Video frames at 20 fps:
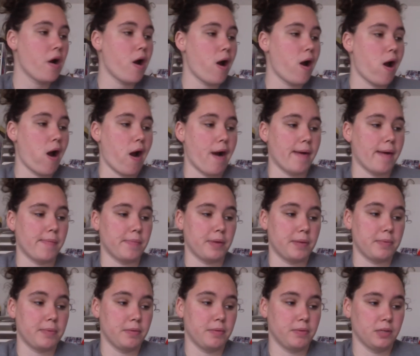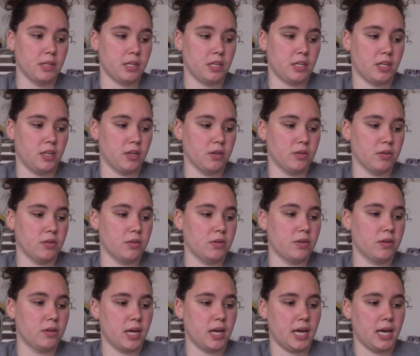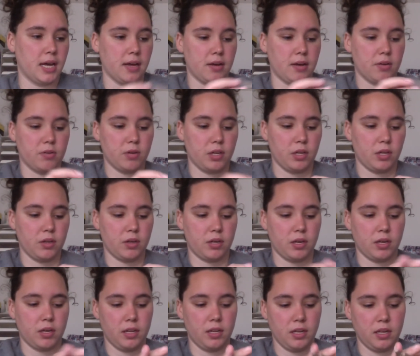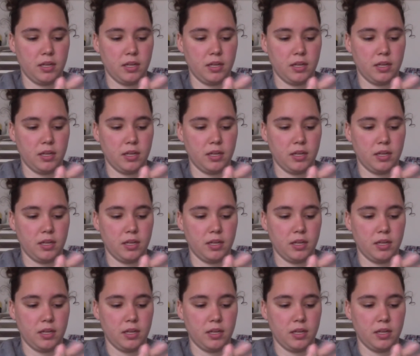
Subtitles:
It'd be really cute. Or you could